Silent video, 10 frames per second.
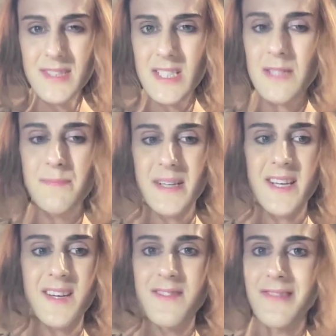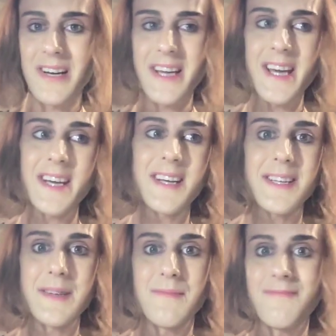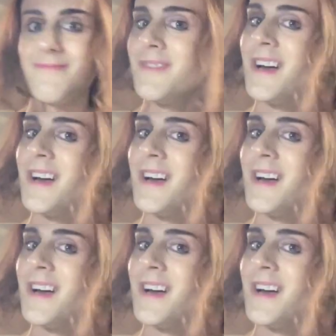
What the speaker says: just being a kid and